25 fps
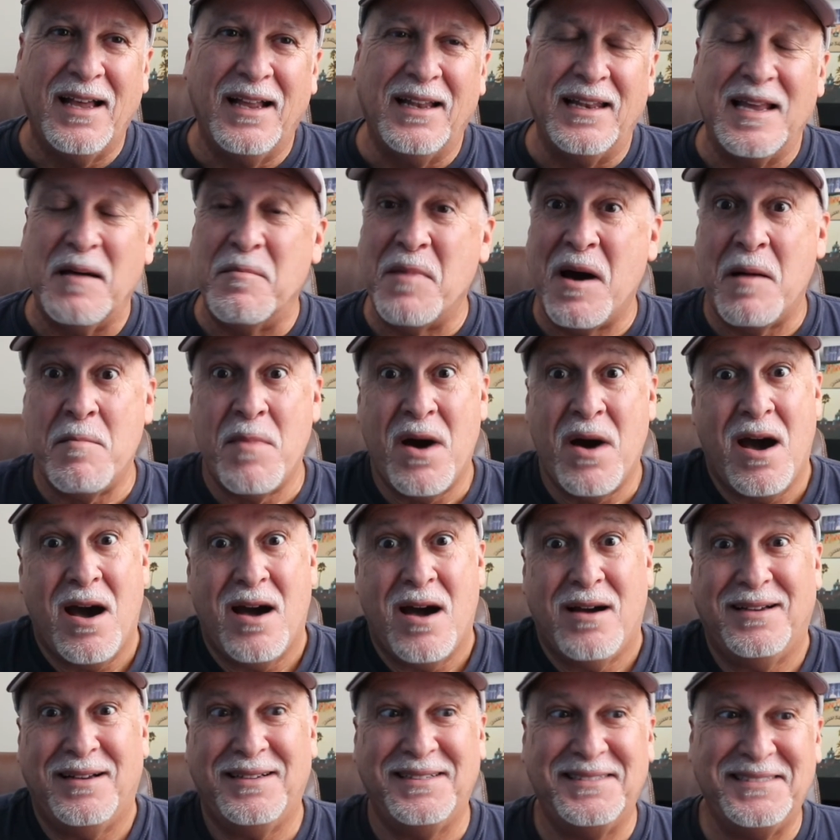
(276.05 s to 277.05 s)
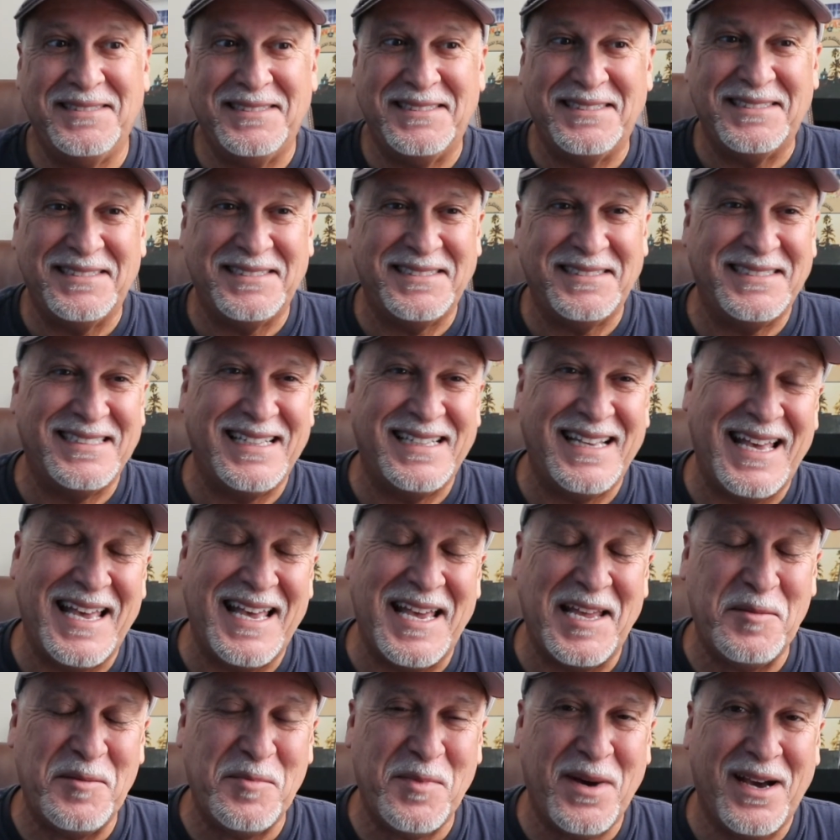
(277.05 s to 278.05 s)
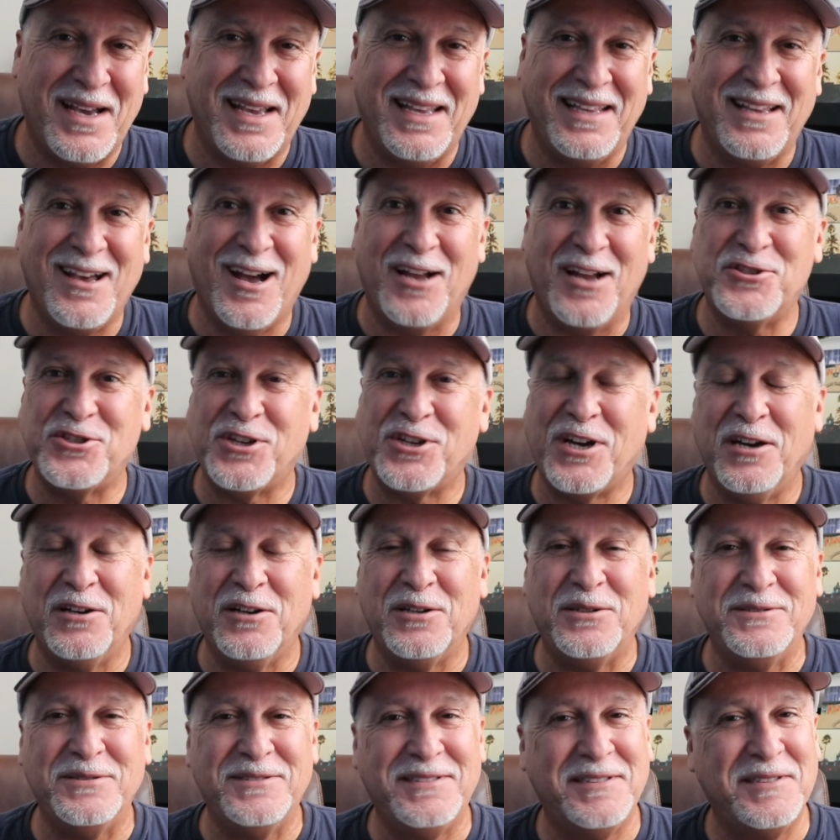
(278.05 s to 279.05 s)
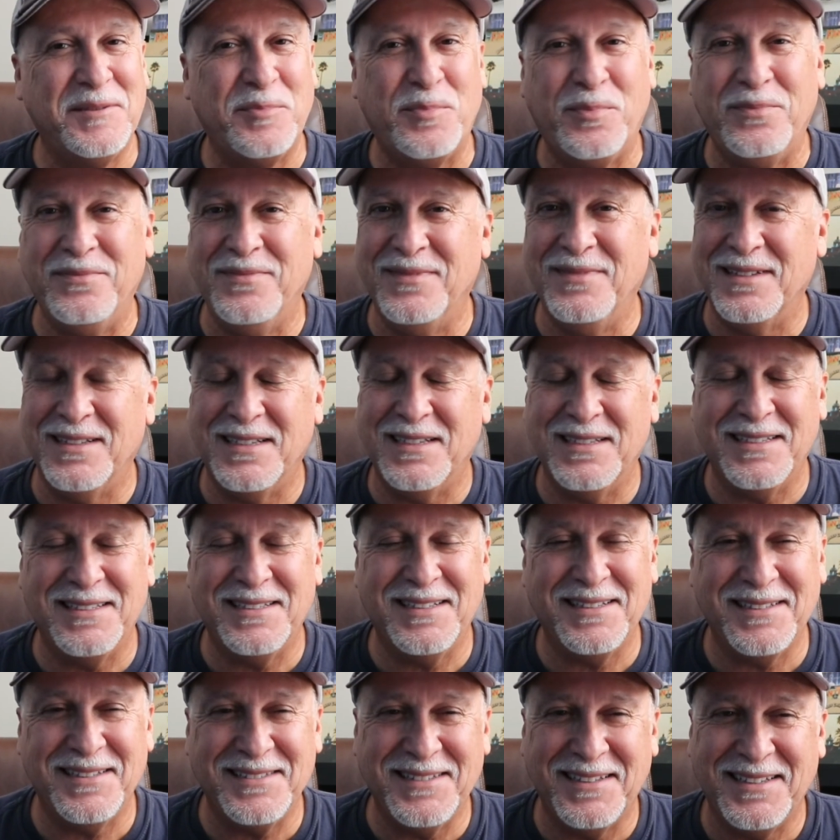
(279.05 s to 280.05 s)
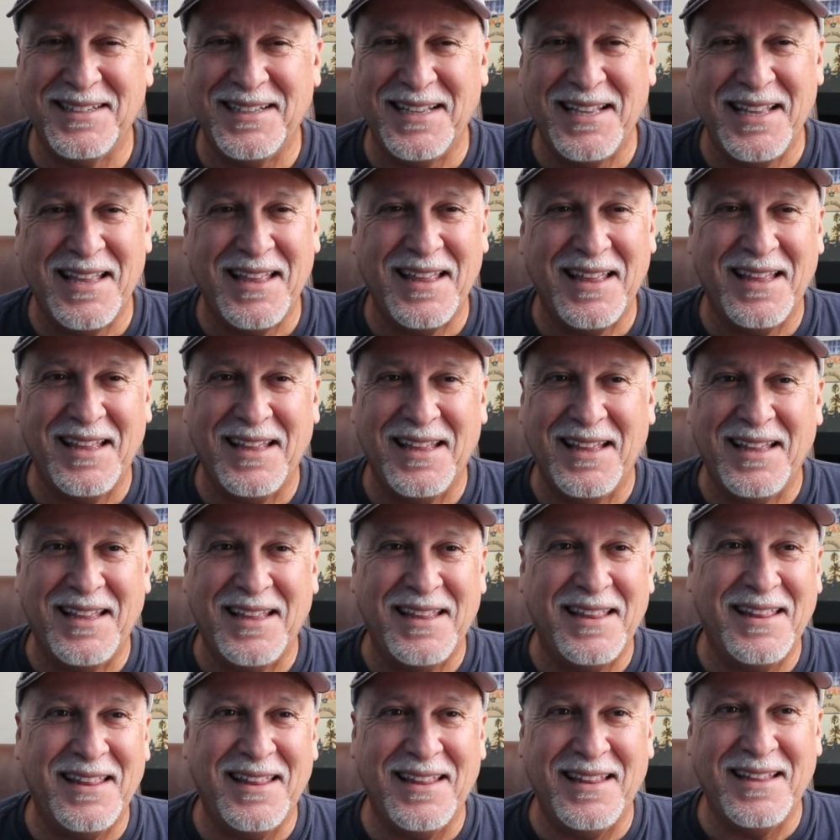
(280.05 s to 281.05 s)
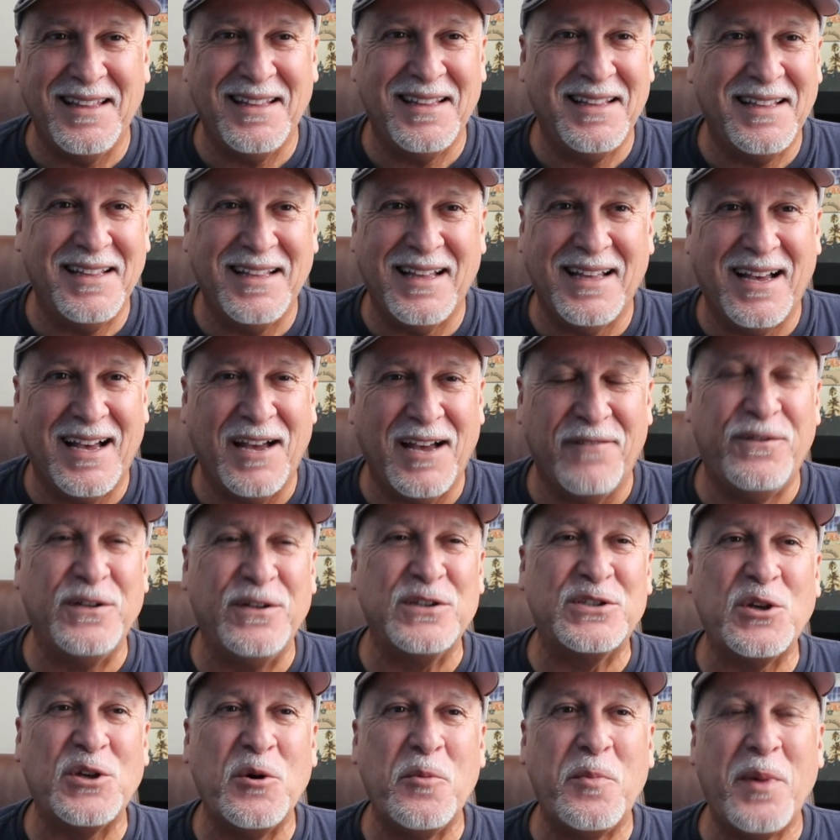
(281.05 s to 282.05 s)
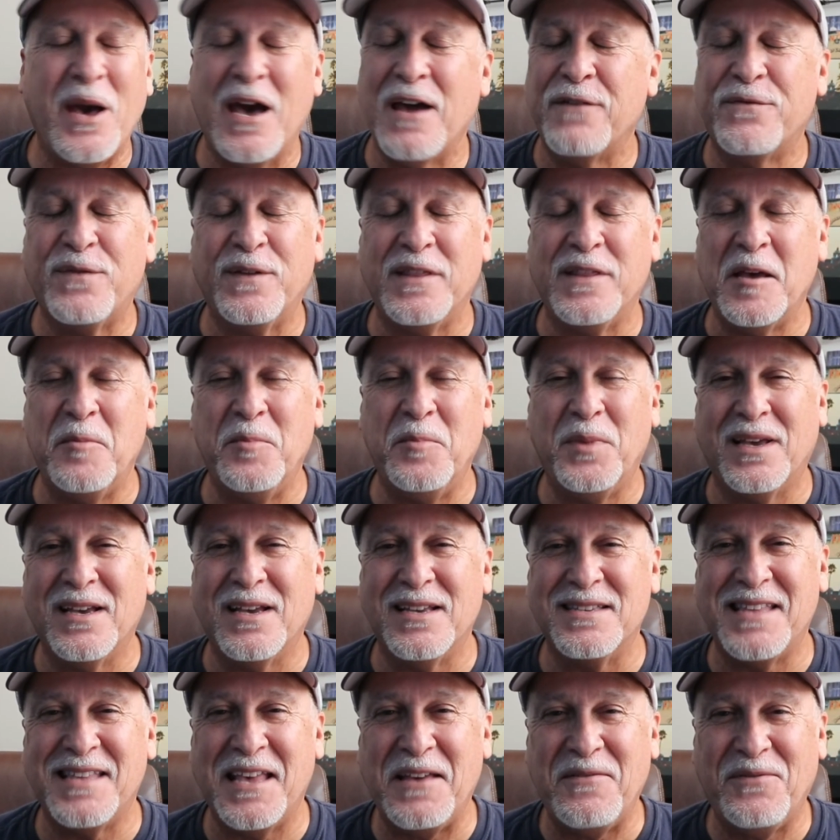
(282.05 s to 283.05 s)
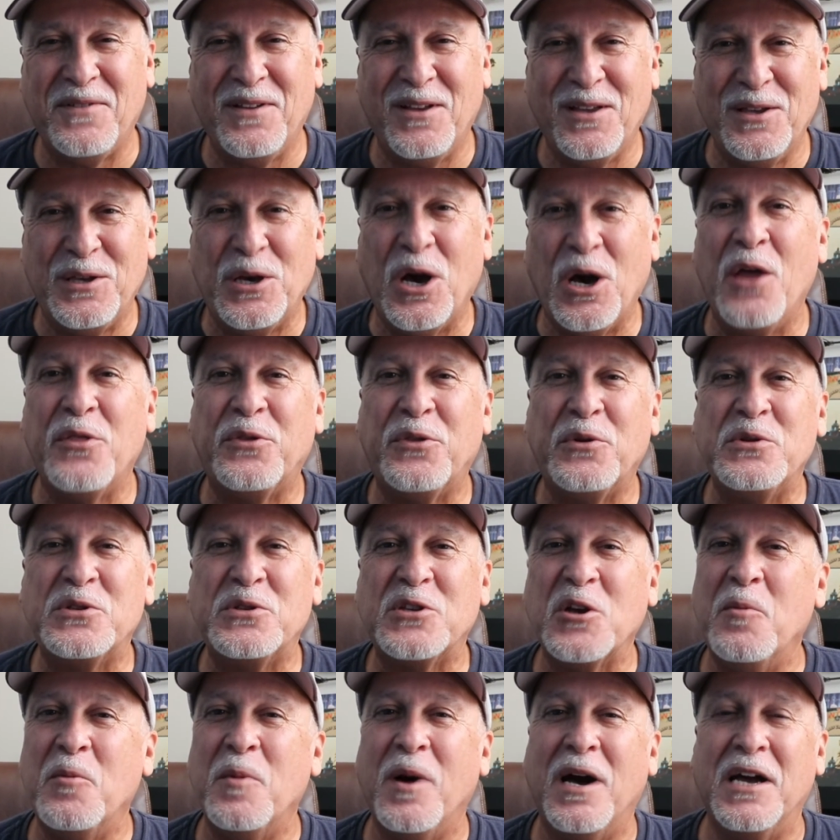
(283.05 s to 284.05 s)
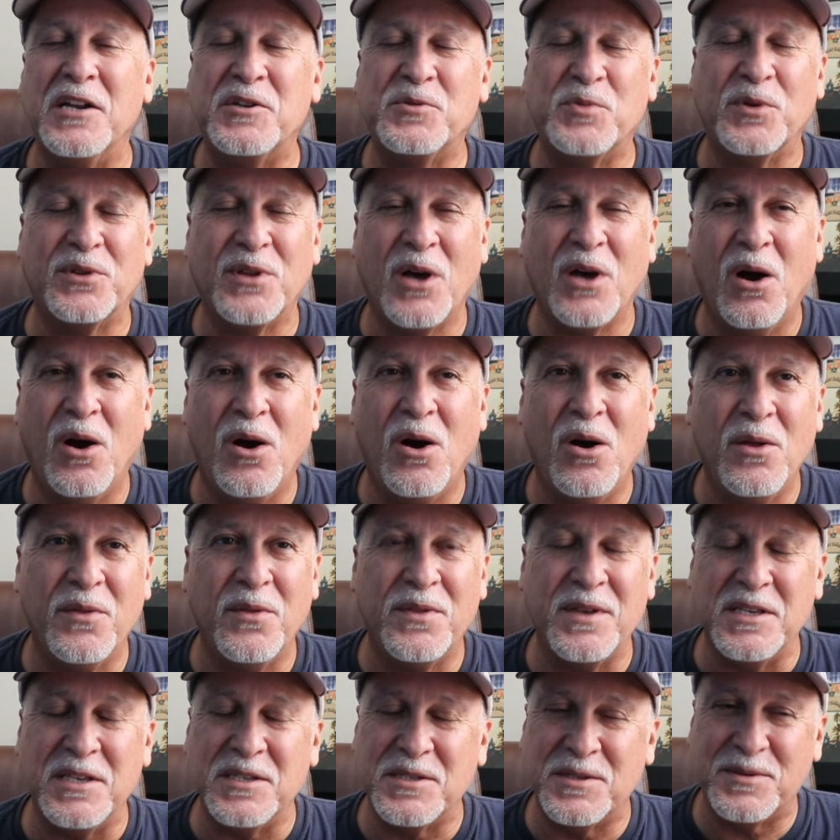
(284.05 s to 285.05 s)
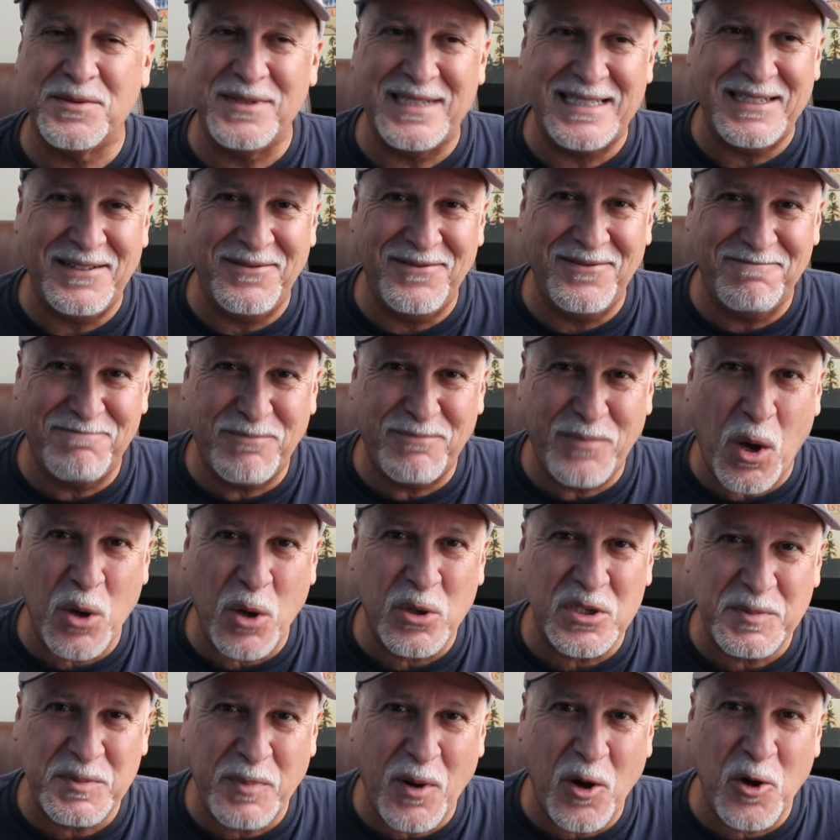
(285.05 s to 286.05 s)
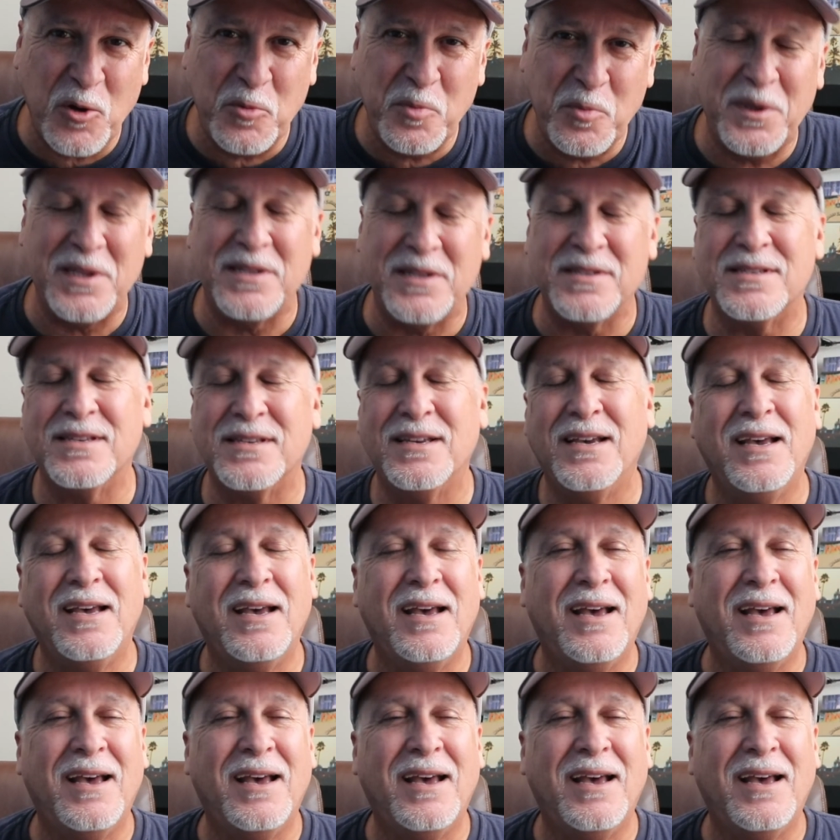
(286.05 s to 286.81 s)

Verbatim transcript: La mama and my godchild, I feel so bad for them because they've gone through so much with all these postponements.